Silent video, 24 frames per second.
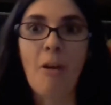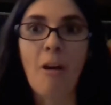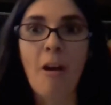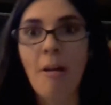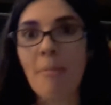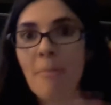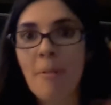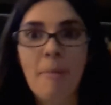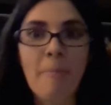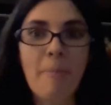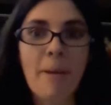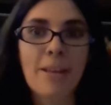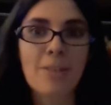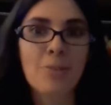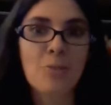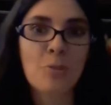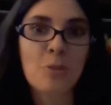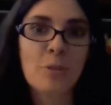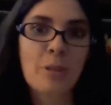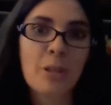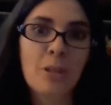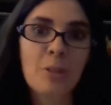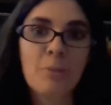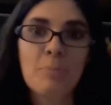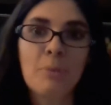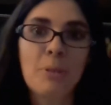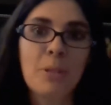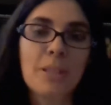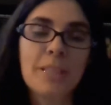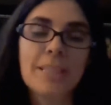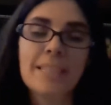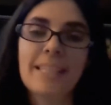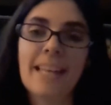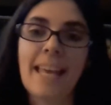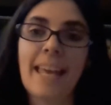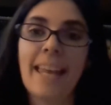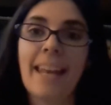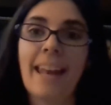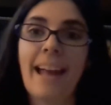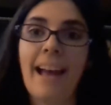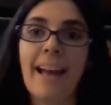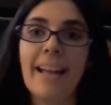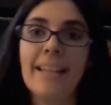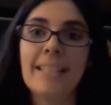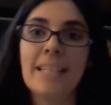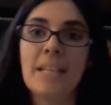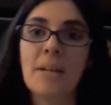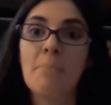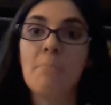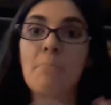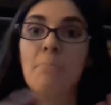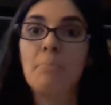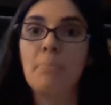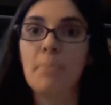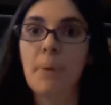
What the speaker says: all my Master Knitter books and I did a